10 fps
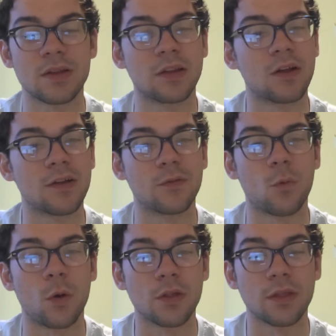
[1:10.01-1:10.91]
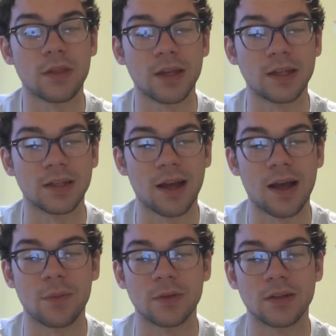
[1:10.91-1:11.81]
and they all have one thing in
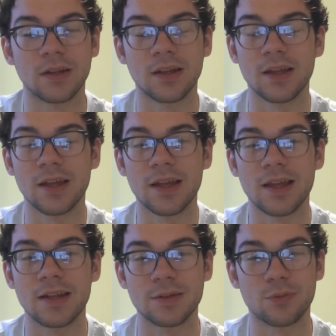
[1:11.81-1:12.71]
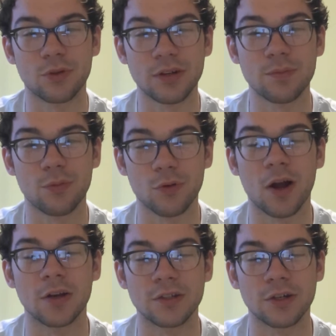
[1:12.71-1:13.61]
common. It is a pretty
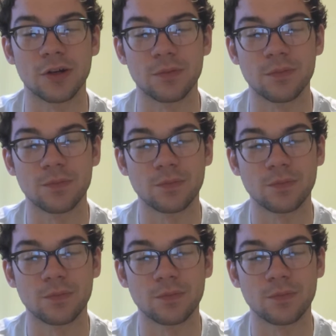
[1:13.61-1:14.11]
broad term.